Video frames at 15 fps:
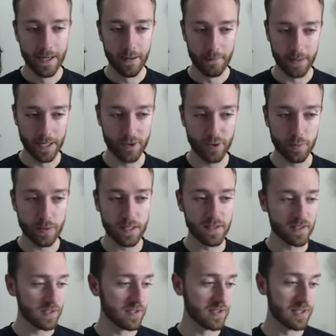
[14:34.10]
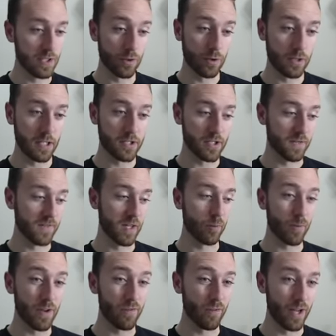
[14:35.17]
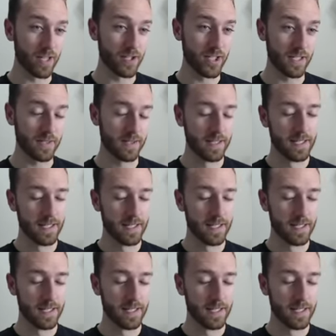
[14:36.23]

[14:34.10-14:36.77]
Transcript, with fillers: but I do believe this is still glitched. If they refresh it,